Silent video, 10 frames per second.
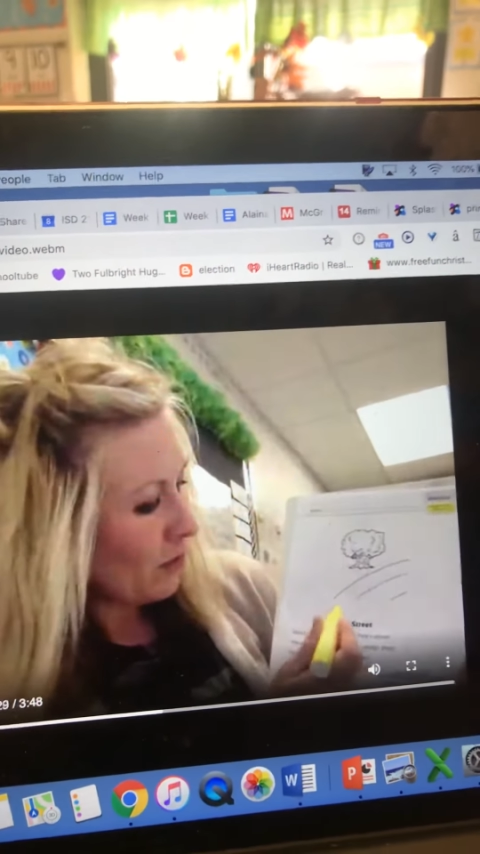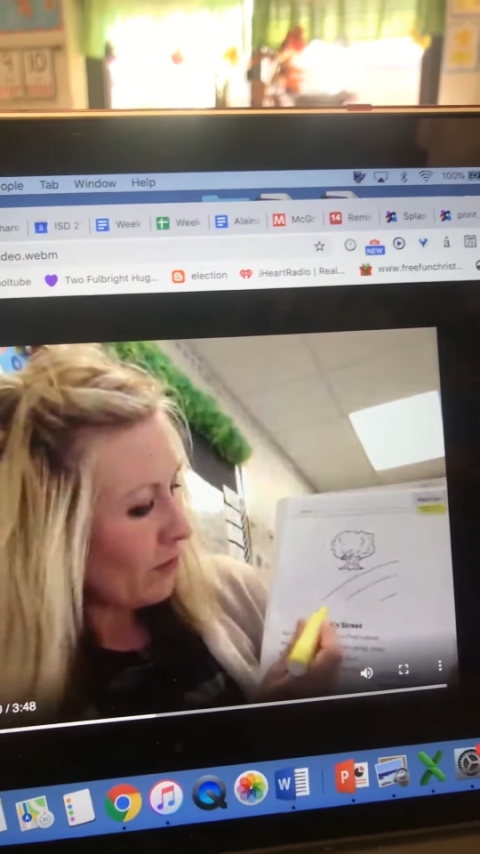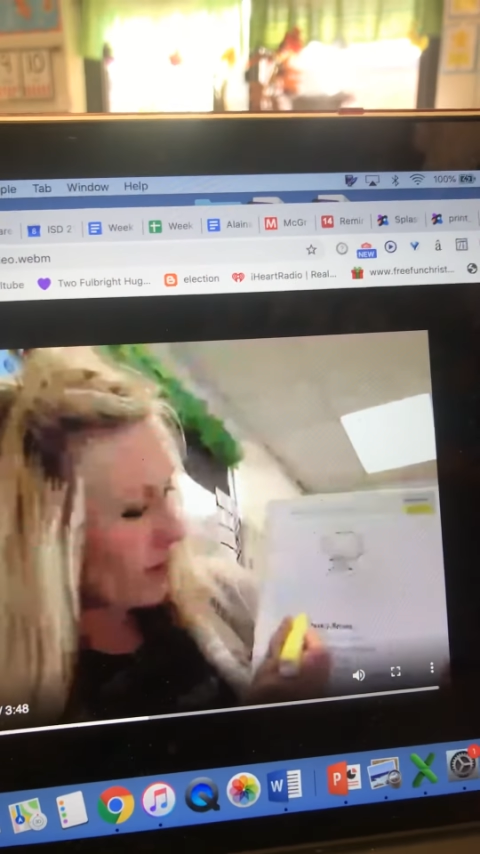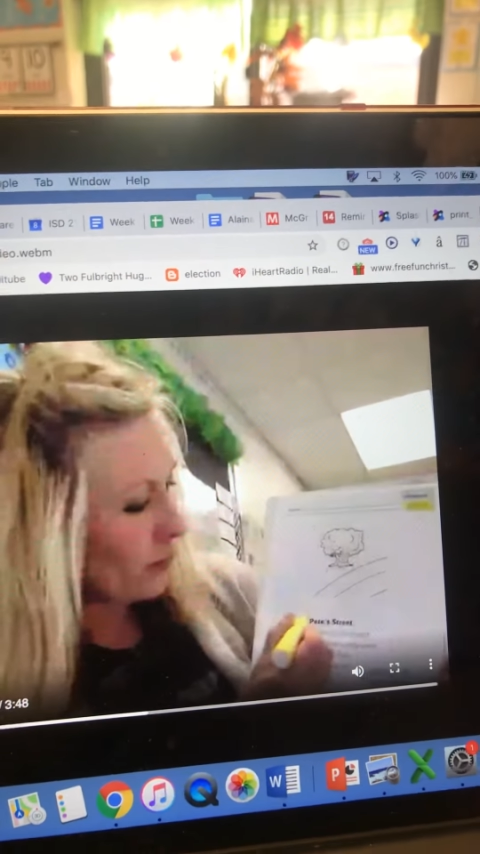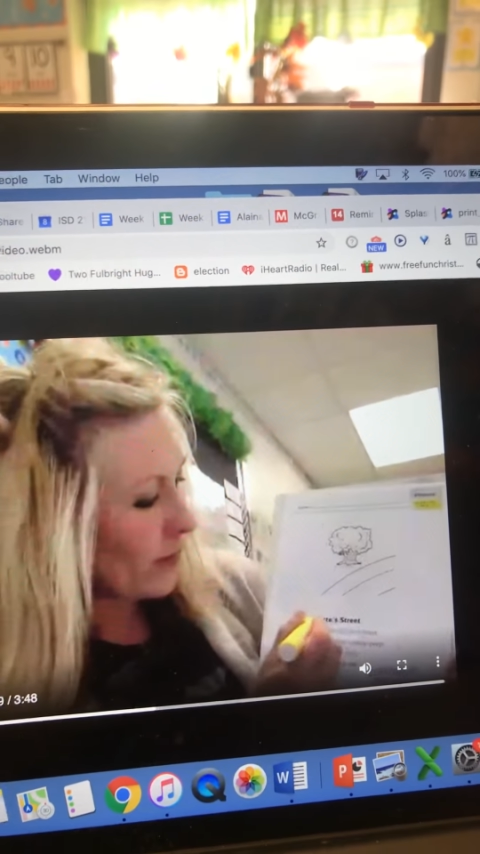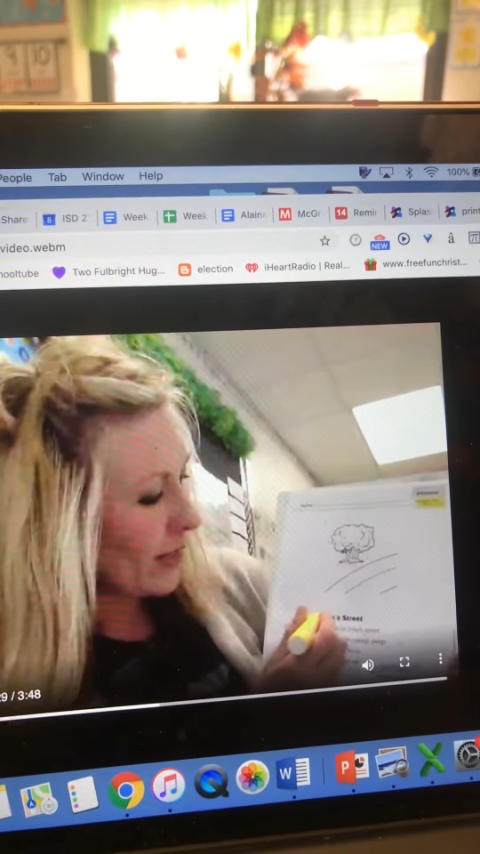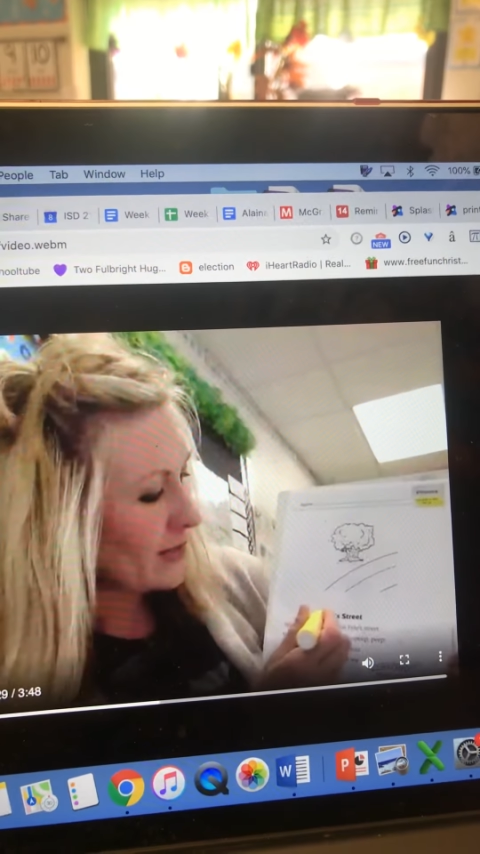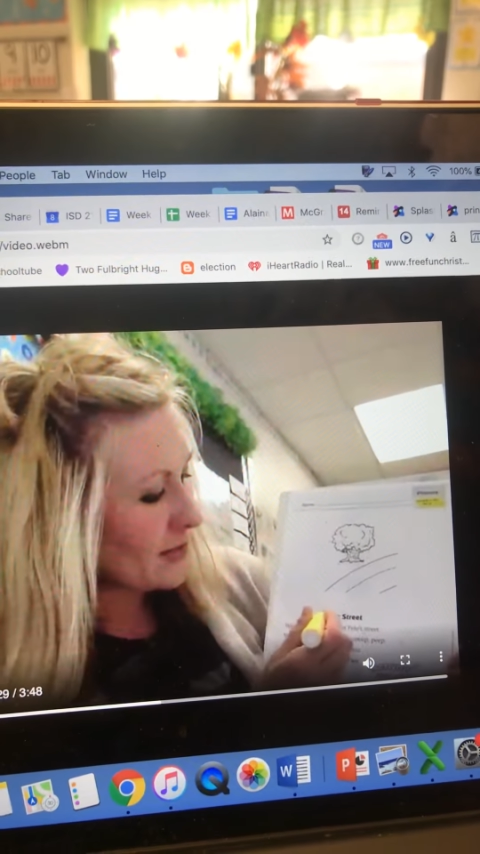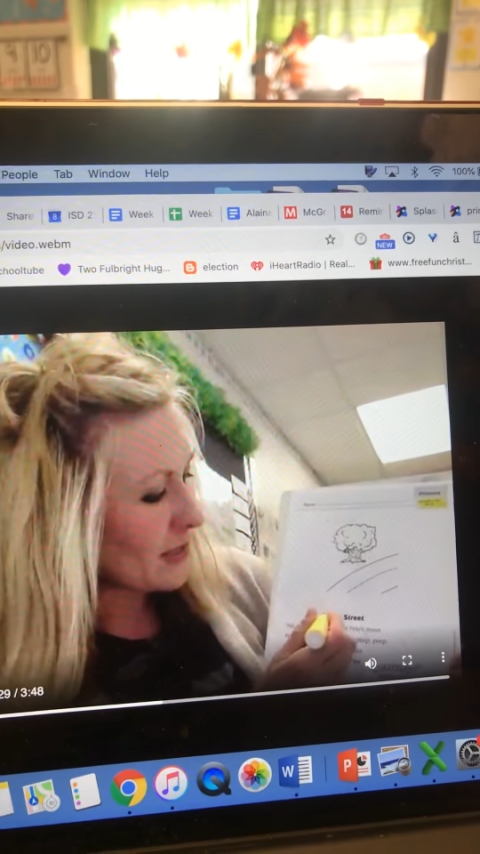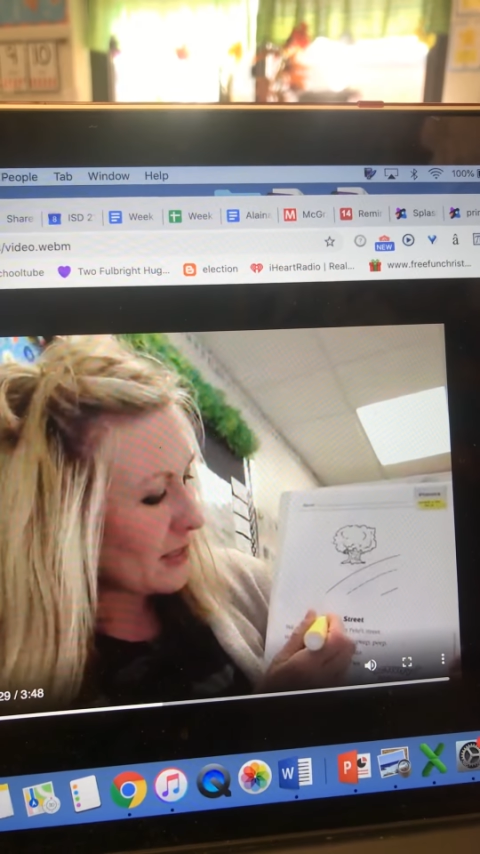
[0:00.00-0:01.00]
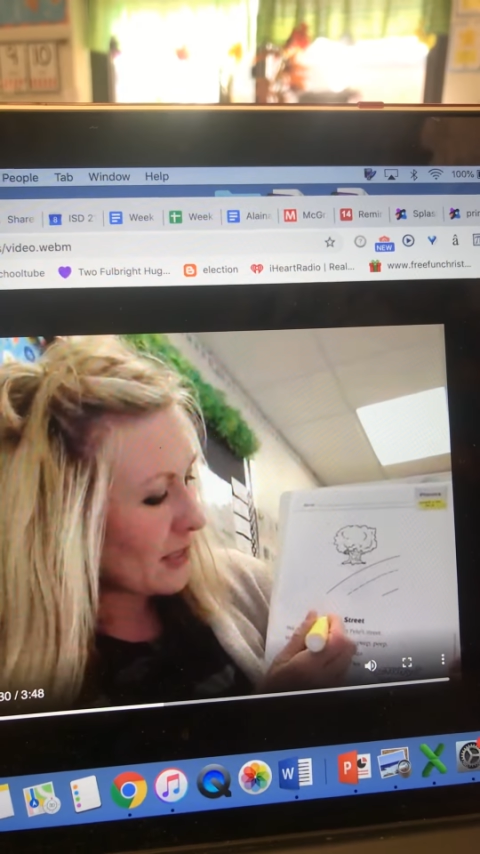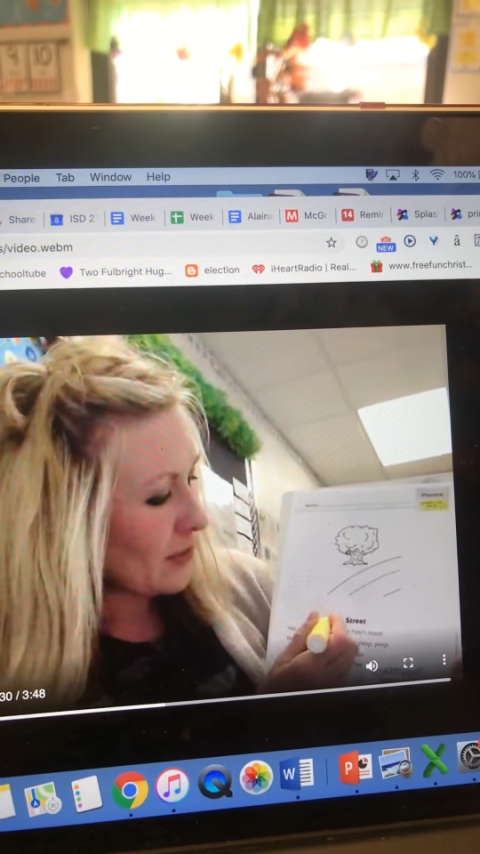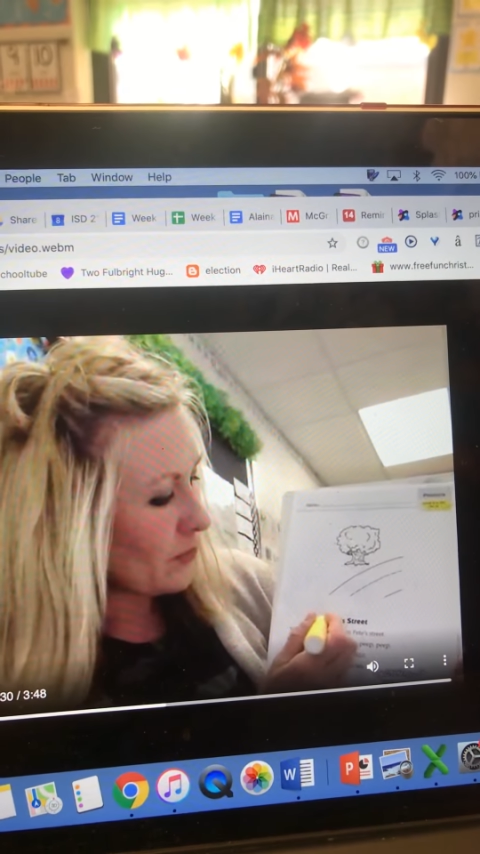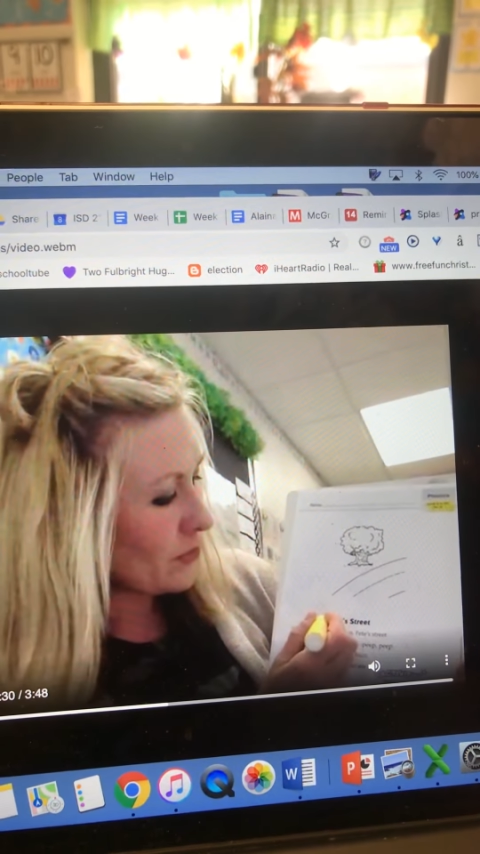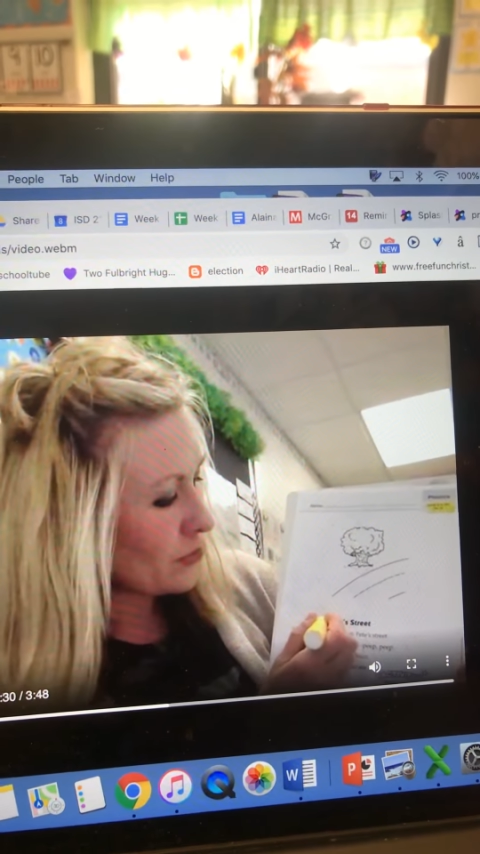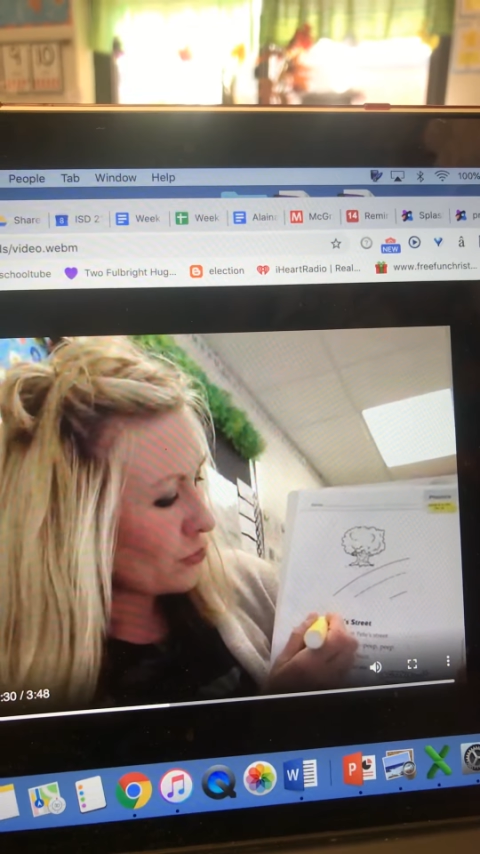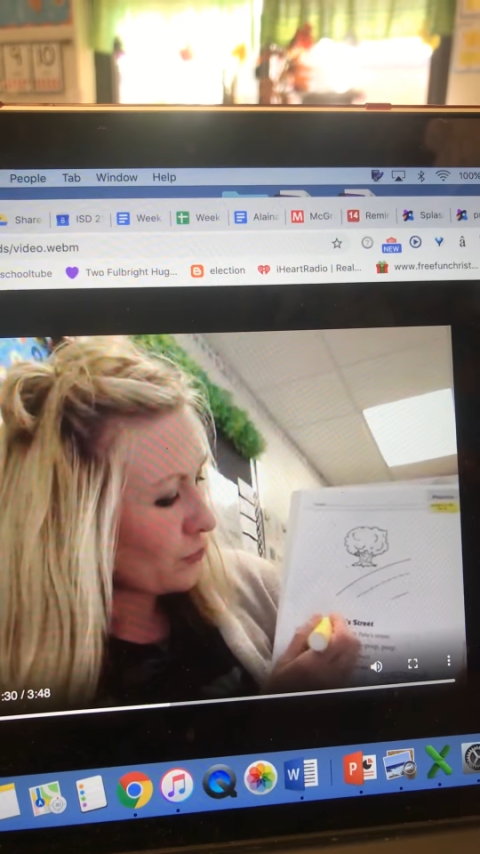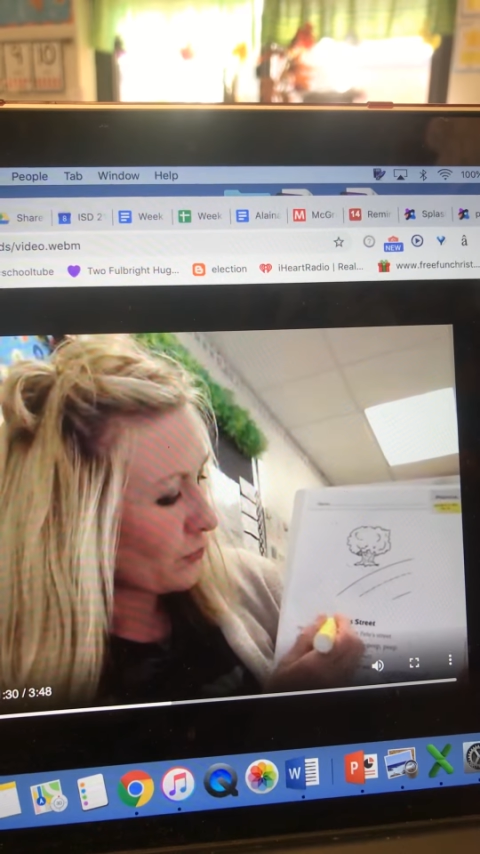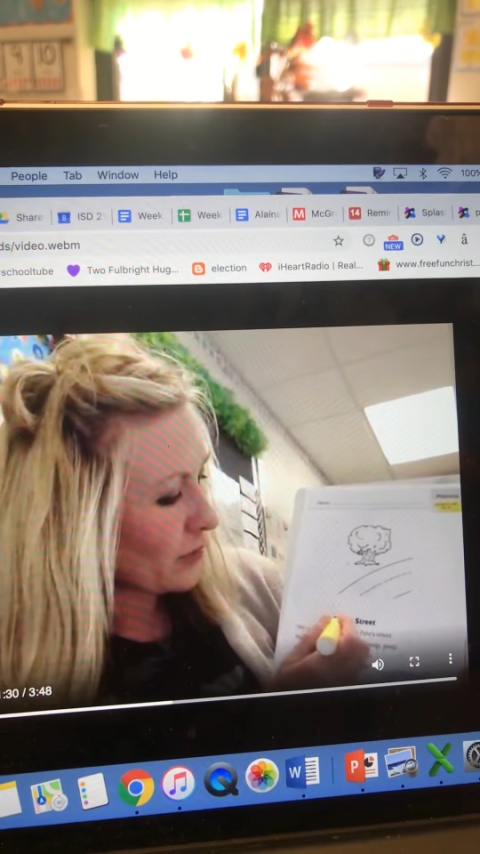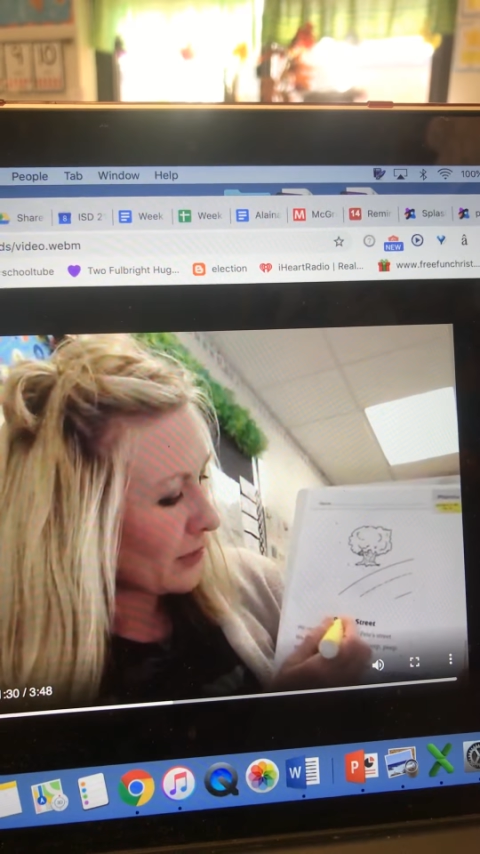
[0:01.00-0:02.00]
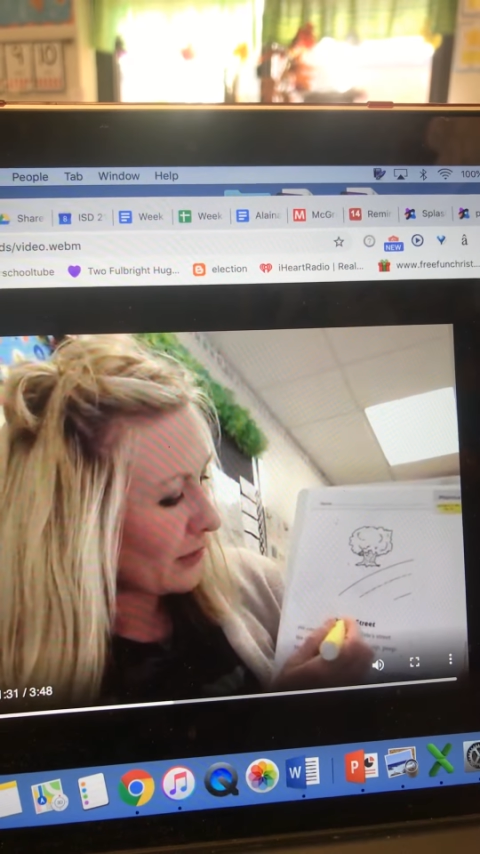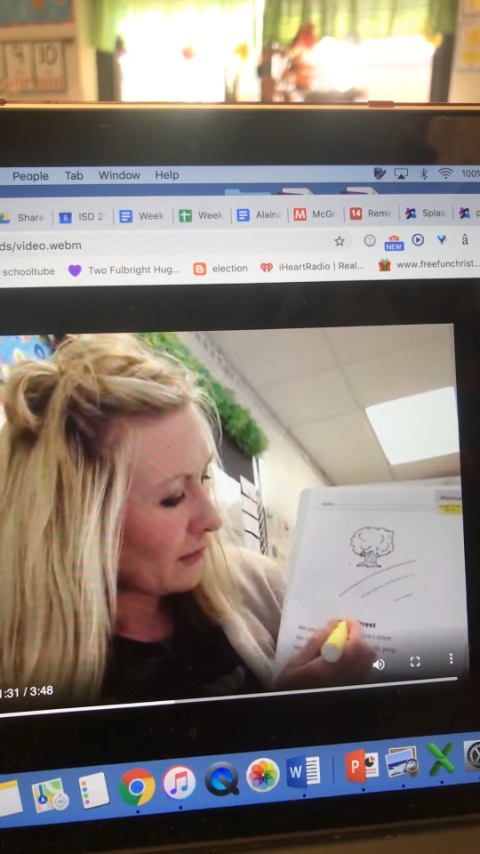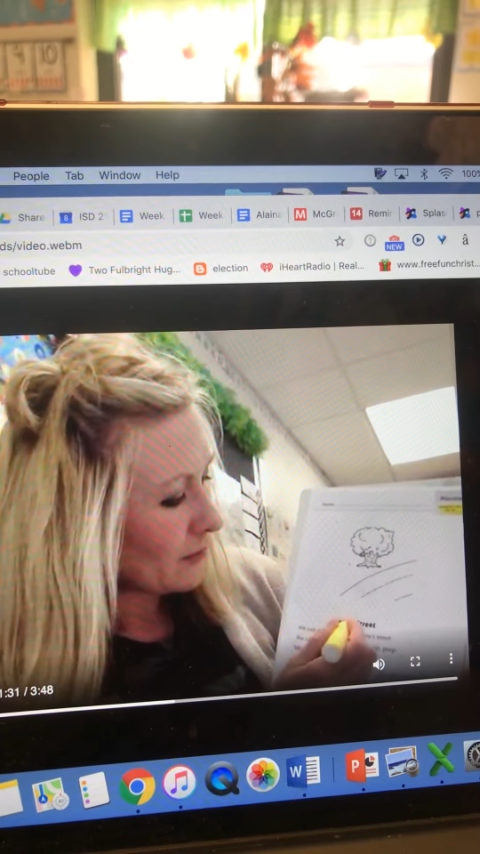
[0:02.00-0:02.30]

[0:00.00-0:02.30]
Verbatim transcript: Right away, I see E with a super E,